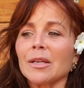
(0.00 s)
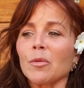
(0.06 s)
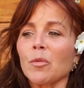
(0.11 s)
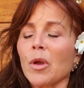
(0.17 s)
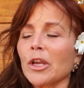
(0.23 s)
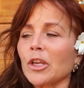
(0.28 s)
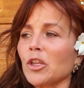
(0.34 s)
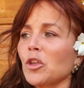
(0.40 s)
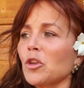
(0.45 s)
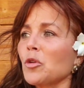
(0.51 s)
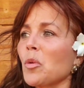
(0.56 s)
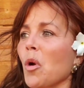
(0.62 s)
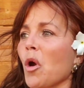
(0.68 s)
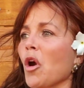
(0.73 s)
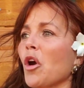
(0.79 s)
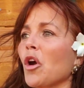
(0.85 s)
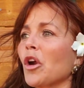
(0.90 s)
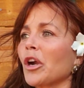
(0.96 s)
when you
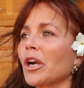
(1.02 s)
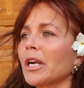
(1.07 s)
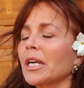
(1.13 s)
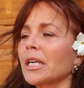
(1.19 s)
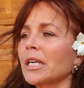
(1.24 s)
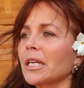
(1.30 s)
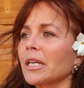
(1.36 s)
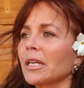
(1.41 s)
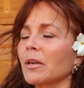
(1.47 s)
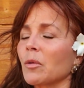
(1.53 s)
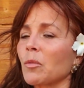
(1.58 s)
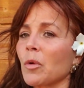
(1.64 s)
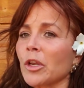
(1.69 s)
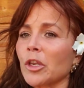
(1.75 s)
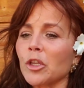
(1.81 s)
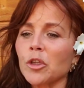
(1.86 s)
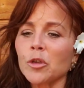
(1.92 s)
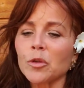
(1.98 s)

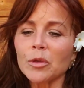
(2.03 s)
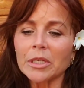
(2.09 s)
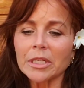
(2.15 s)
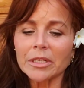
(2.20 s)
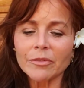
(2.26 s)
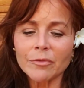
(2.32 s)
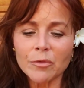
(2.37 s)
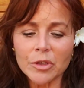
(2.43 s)
live